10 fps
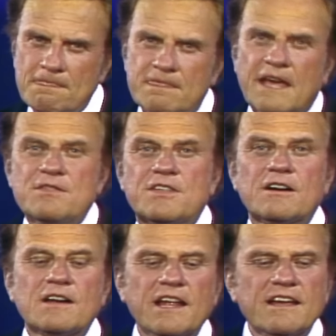And then
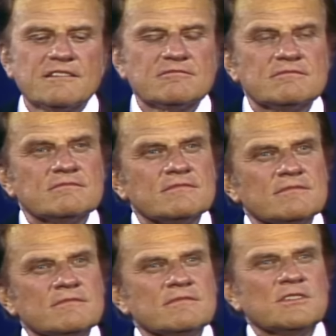thirdly,
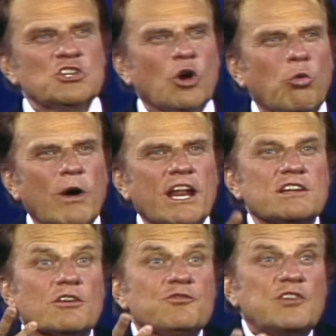you're willing
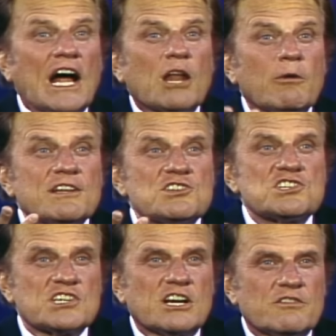to follow and
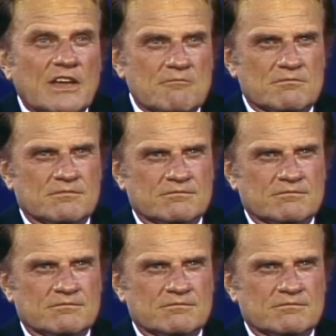serve Him